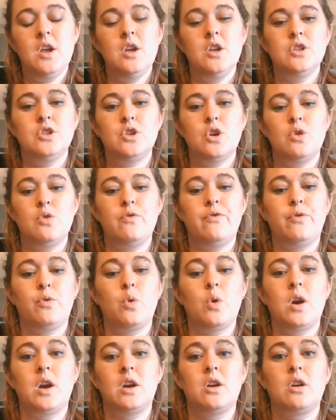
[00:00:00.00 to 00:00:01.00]
So
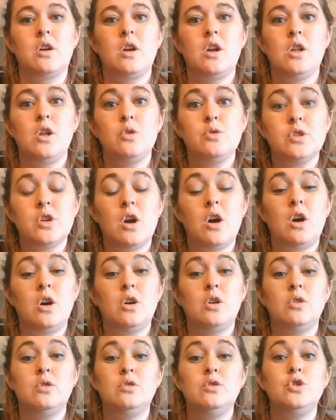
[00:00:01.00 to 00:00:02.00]
for close
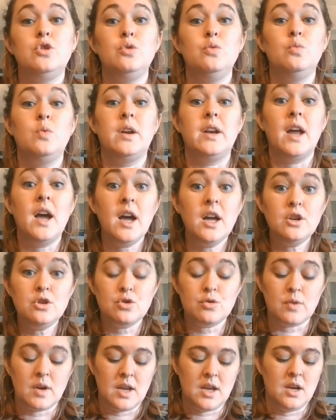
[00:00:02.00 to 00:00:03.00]
call to
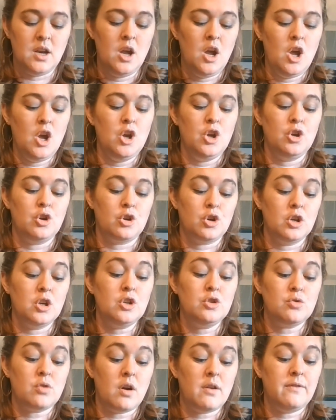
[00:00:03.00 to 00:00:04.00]
100, you're going to
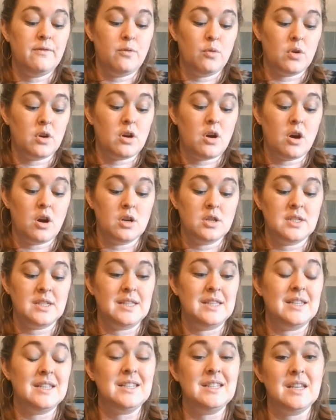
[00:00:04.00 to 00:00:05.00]
draw 4 cards,
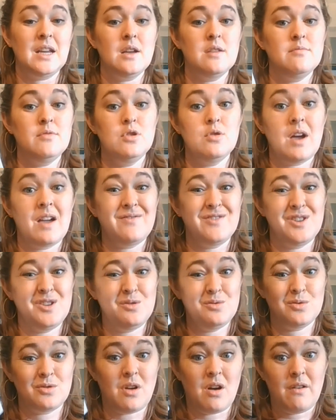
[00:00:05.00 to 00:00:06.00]
and this time you have to
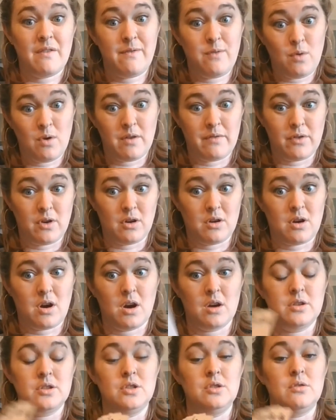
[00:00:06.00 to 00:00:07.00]
use all 4 of your
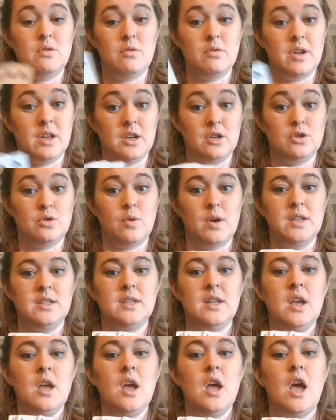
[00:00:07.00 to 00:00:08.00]
cards. You don't get a choice.
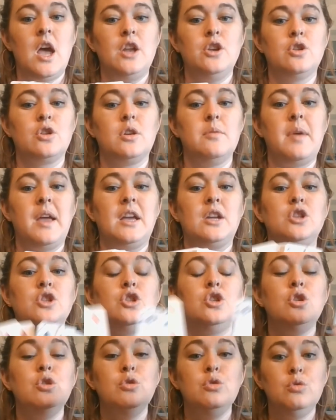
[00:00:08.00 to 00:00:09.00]
And you're going to make
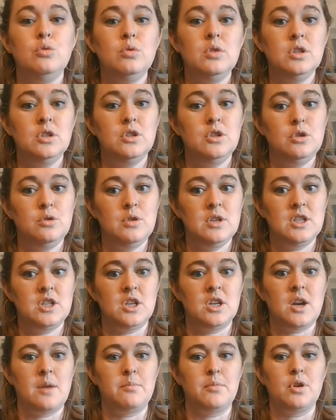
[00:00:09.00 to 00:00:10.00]
2 2-digit
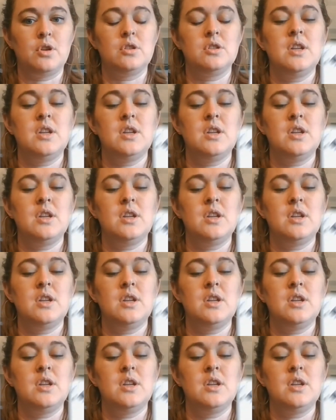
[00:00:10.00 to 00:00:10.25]
numbers.